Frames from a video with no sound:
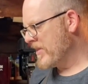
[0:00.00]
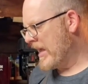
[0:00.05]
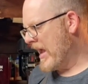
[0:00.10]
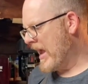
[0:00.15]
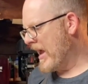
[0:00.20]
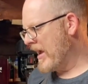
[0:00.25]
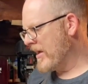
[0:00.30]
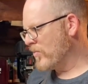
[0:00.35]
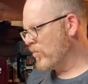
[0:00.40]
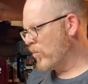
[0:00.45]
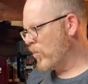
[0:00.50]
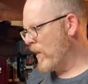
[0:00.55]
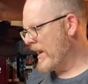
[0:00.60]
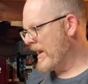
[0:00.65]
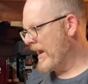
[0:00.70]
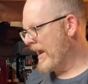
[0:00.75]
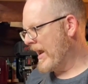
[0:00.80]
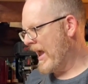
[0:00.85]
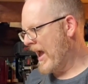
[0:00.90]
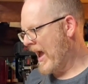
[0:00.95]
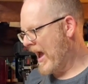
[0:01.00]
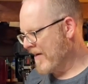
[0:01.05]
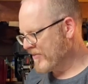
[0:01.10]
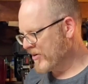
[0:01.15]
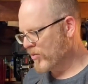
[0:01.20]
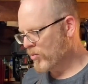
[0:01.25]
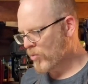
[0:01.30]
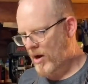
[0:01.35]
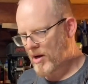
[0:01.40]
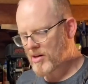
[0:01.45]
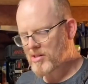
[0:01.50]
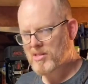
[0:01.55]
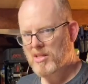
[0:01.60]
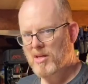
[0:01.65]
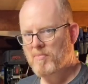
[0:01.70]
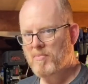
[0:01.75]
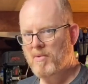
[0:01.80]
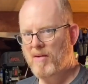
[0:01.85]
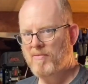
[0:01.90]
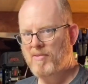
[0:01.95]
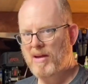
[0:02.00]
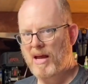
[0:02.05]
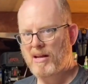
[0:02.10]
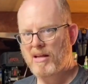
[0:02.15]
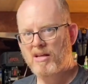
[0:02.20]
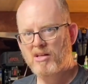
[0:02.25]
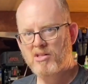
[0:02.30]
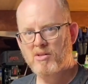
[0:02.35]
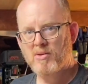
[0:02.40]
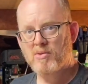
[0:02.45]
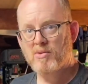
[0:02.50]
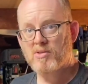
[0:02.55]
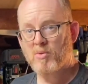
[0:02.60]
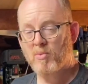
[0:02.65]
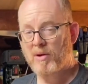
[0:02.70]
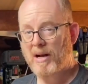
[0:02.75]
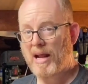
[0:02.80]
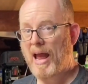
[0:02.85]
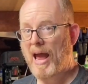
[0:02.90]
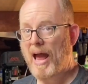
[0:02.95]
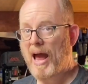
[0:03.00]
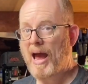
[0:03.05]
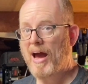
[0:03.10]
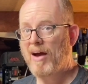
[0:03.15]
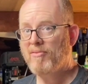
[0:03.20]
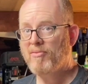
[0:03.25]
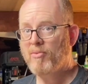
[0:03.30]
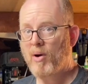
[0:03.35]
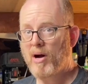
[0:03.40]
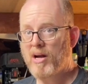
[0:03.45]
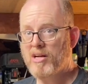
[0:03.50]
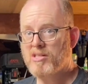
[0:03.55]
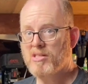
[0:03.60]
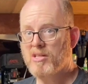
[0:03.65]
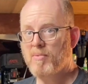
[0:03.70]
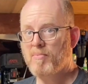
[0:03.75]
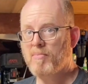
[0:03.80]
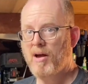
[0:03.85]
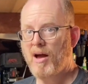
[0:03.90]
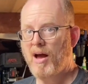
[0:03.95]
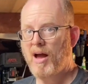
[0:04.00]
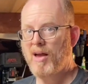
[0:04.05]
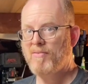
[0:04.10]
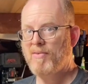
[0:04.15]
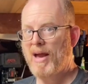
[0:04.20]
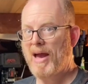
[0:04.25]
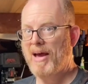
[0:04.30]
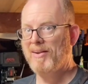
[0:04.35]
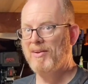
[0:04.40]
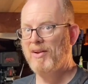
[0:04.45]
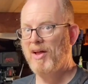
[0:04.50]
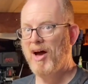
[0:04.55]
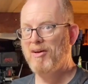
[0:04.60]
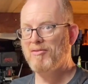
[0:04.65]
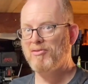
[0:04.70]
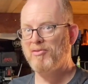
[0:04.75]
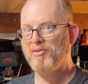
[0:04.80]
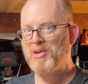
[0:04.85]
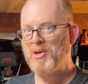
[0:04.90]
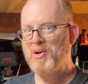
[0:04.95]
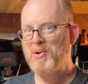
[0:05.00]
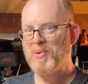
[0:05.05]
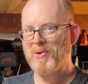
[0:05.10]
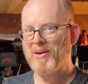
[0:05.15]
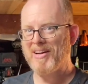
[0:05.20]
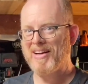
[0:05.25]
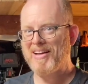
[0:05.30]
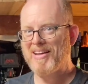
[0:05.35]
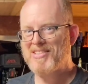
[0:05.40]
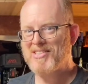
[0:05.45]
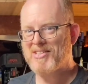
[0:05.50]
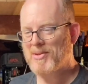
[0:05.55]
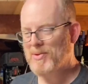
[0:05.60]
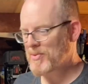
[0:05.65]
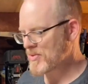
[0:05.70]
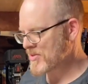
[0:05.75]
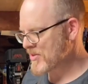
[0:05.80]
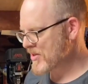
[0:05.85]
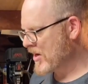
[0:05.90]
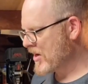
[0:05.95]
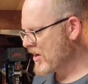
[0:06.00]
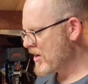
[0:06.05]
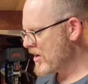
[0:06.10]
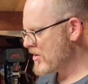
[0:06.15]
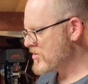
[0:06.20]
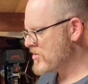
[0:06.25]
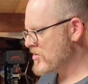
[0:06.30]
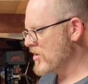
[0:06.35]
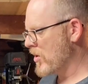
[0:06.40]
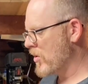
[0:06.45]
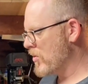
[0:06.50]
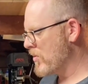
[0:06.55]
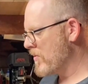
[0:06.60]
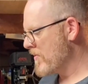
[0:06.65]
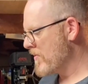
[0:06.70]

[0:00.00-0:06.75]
And when I haven't washed them, I've had issues, and when I have washed them, I've had a lot fewer issues. So